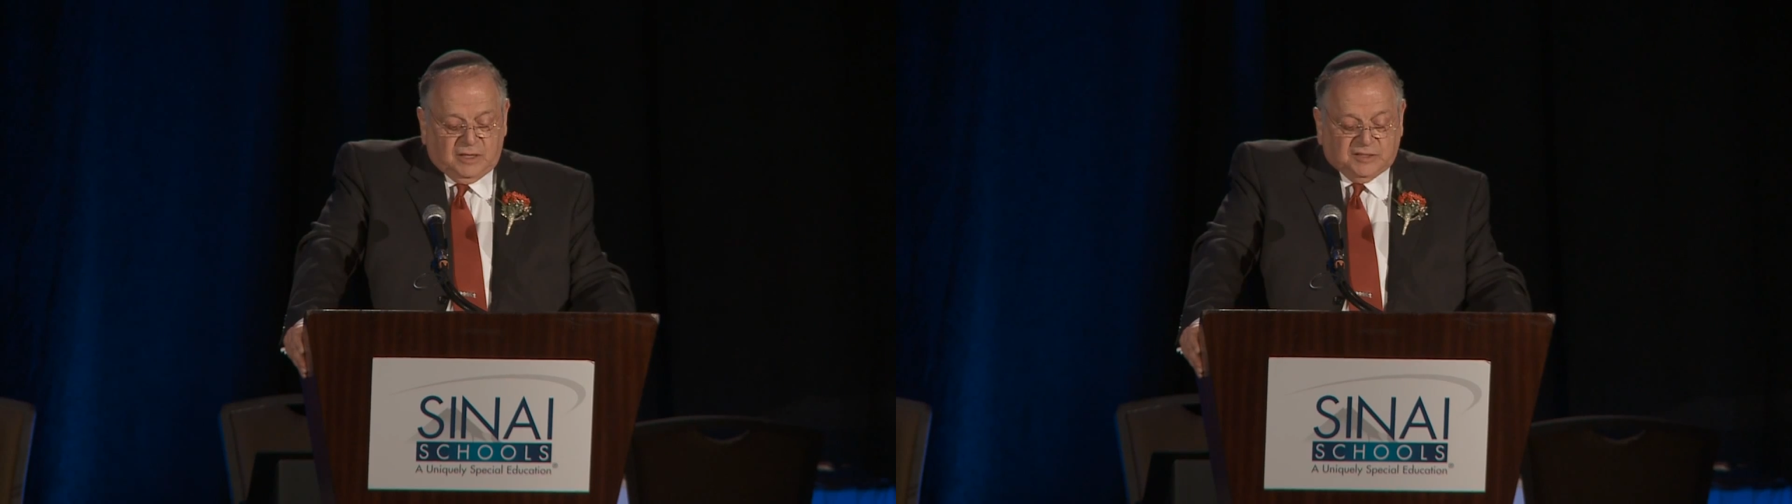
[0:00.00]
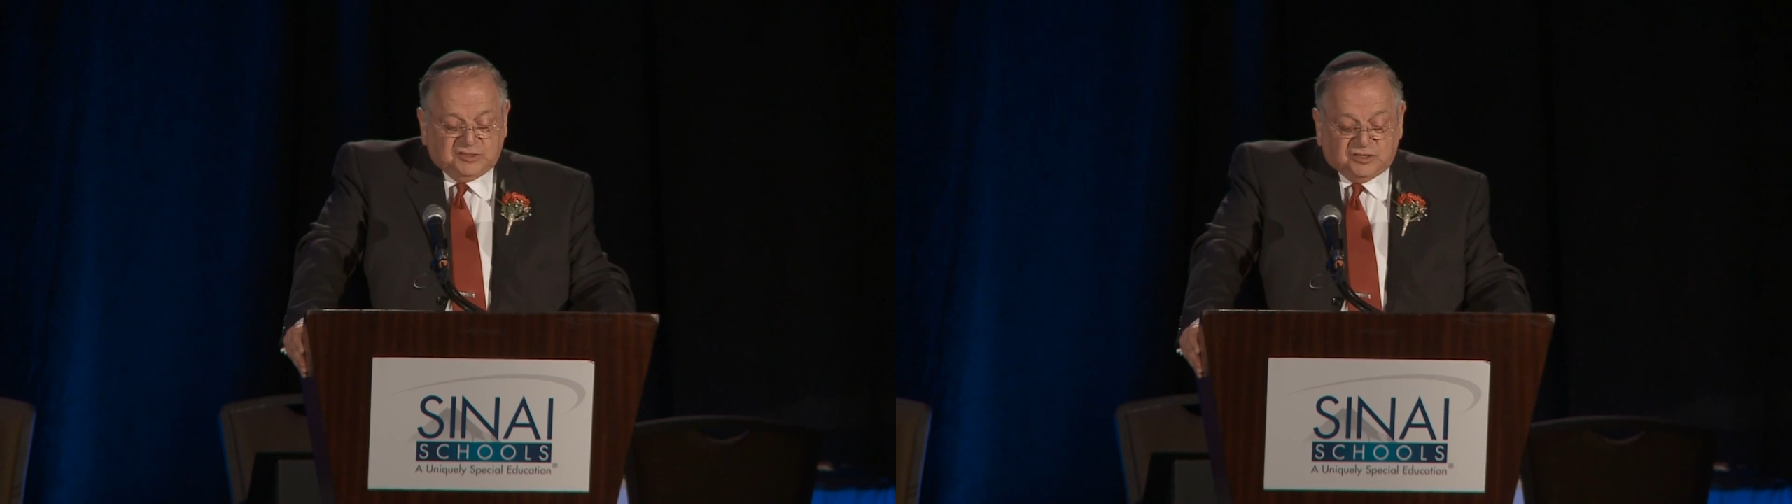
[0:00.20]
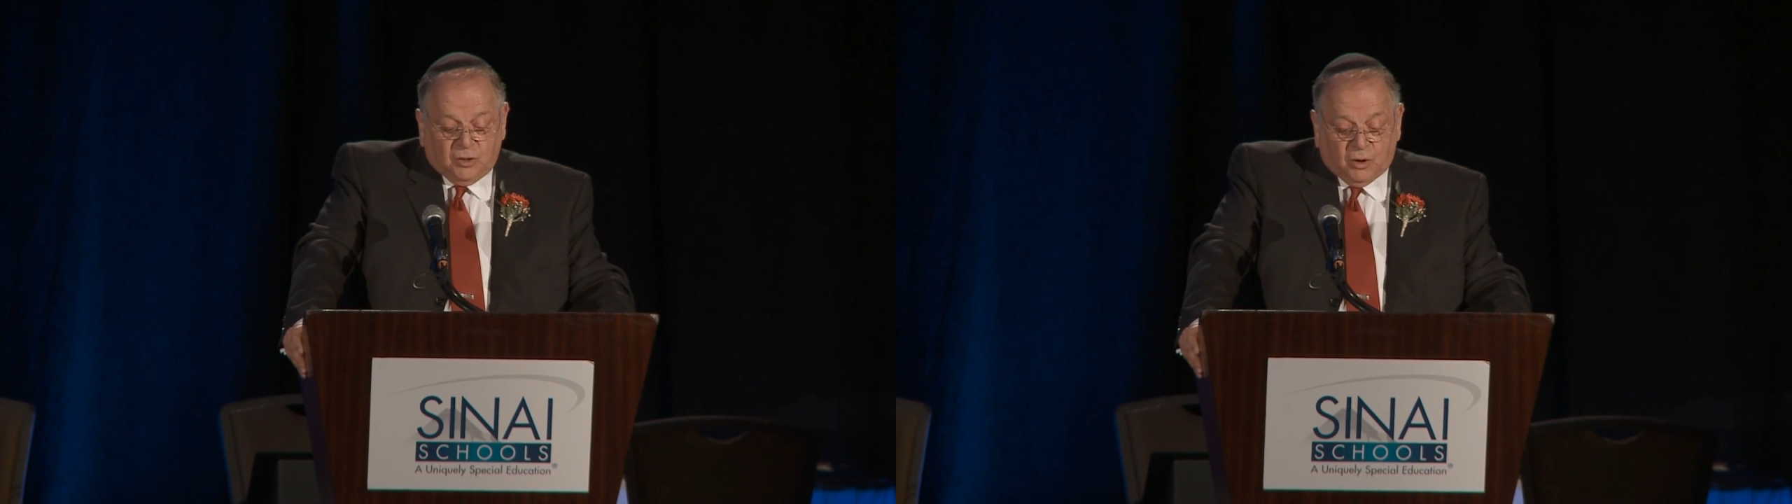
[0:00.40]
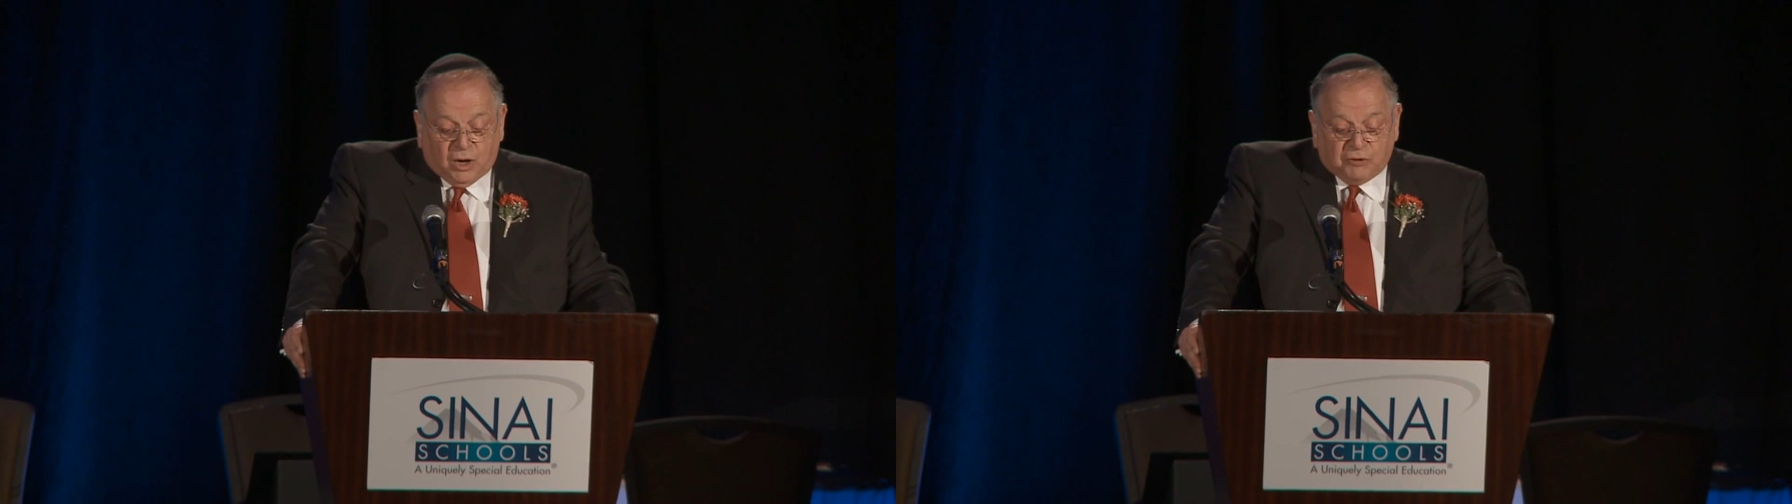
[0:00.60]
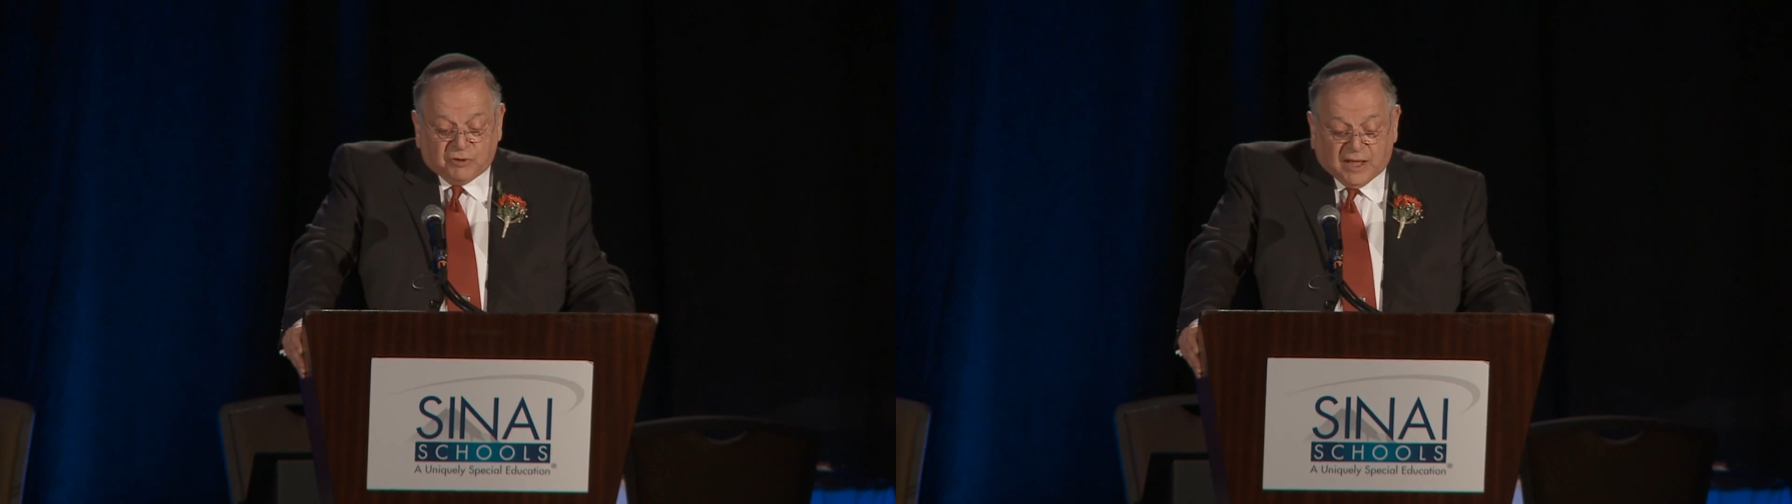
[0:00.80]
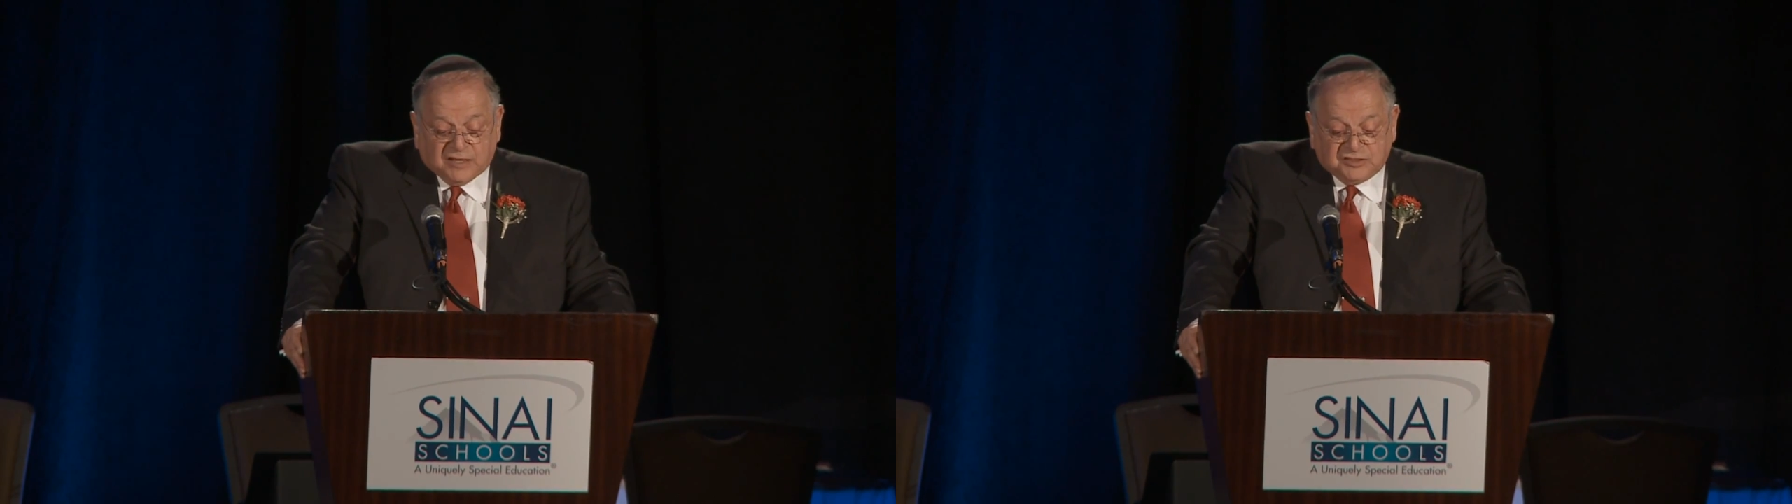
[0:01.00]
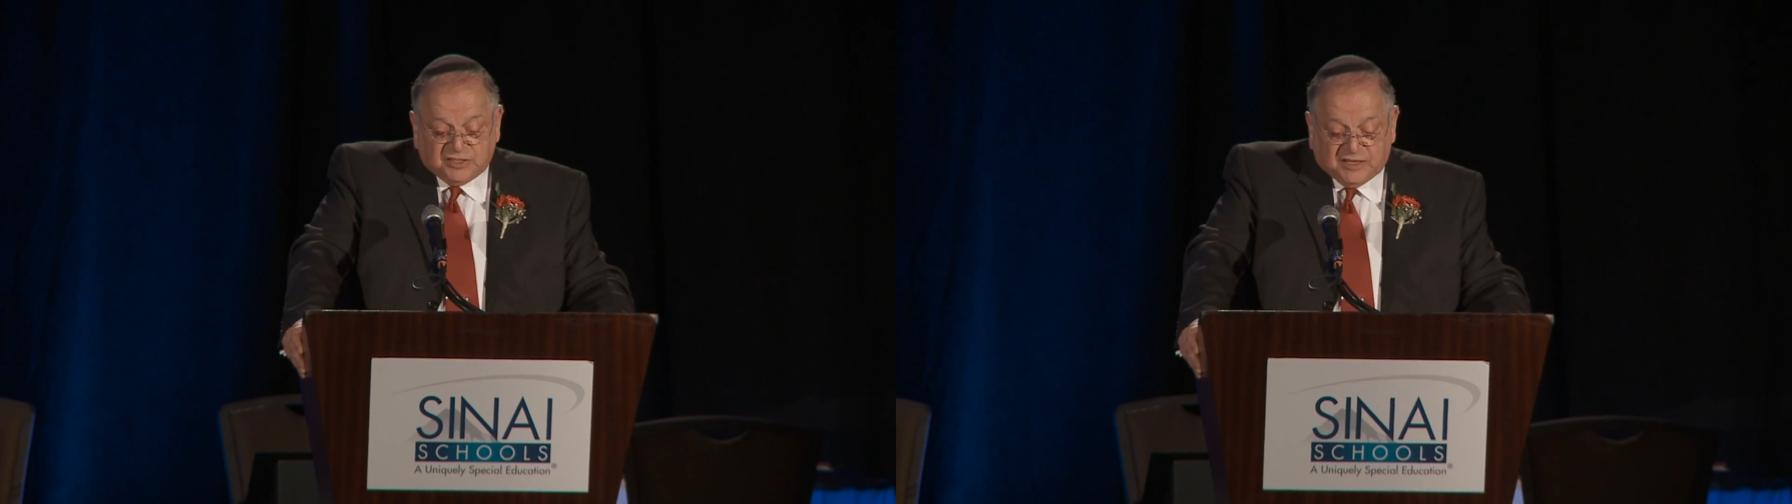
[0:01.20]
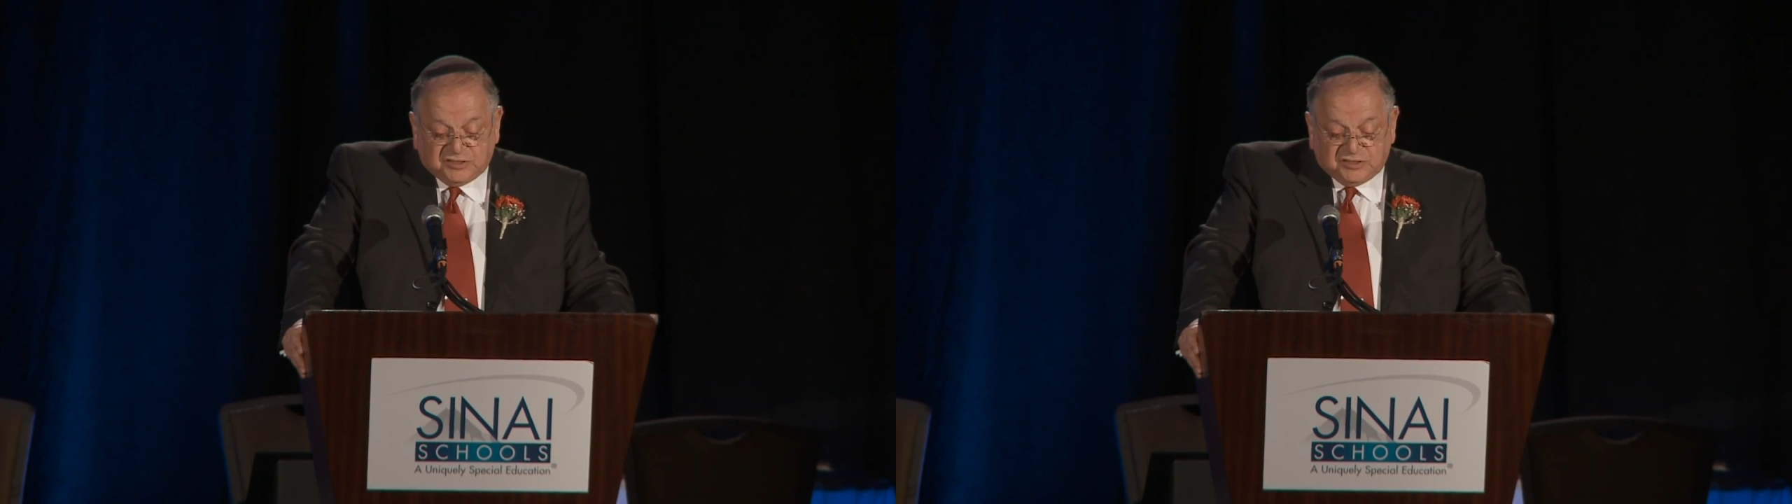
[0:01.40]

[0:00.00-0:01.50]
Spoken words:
and so are Roz